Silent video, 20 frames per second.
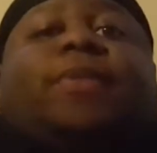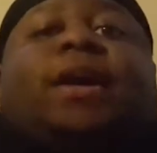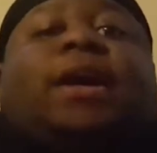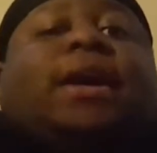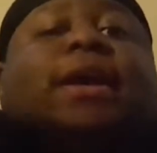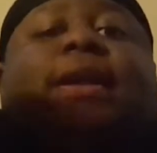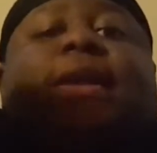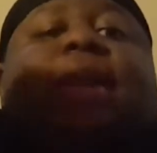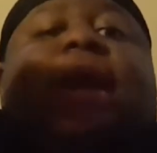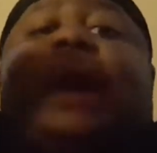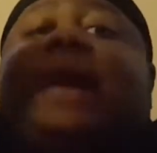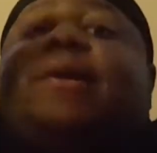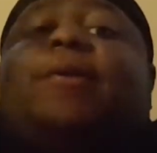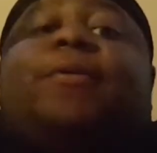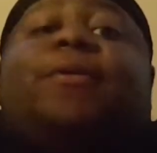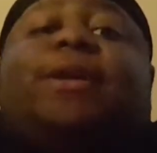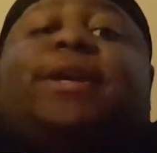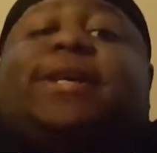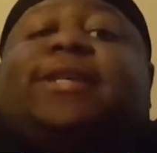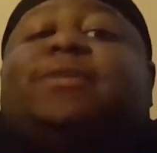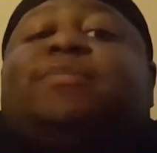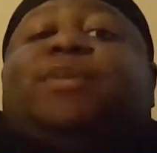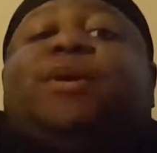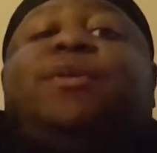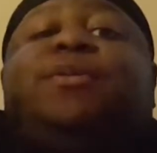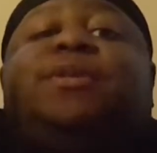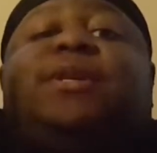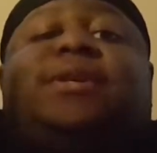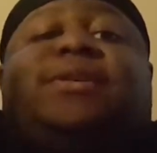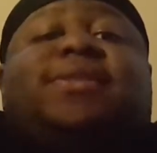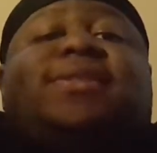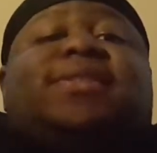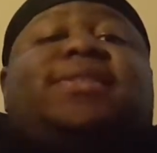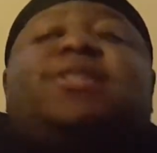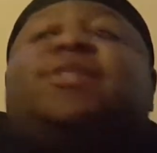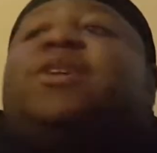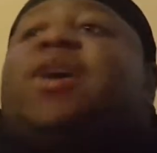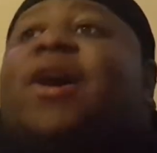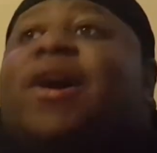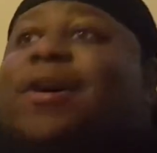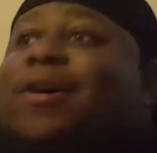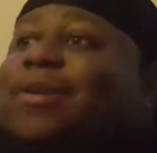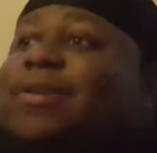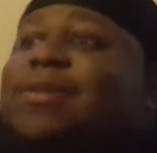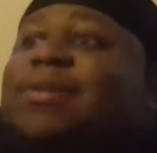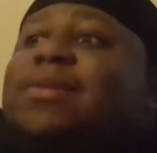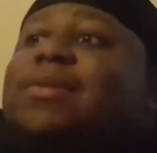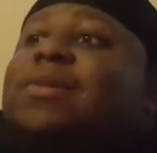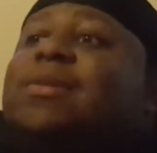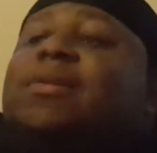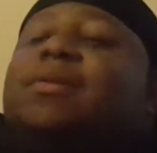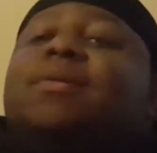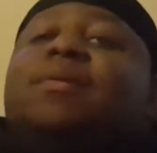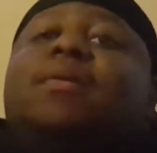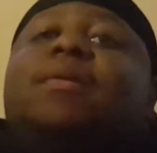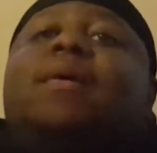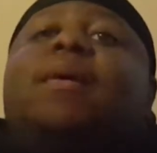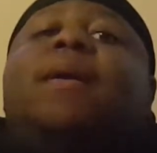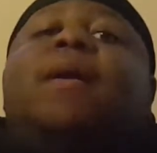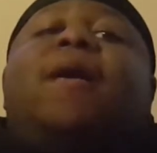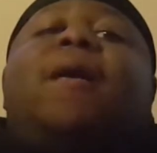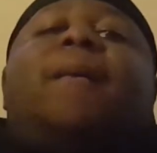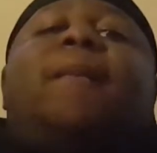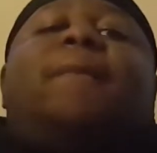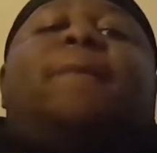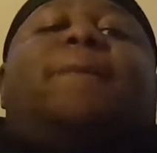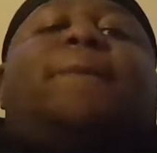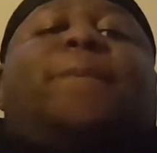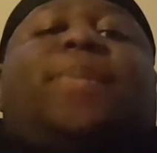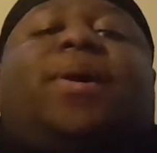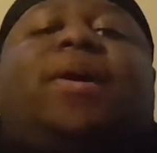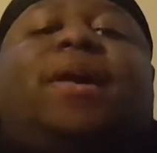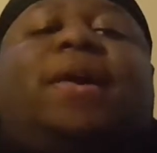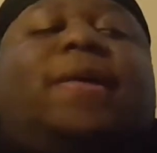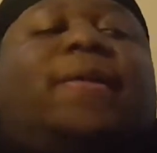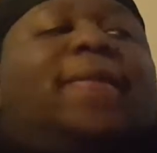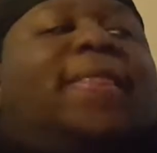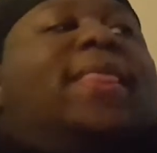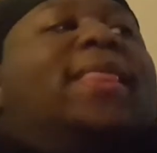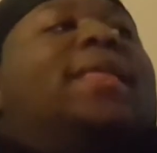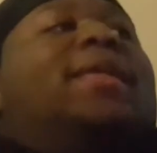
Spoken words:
And not only his music sucks, but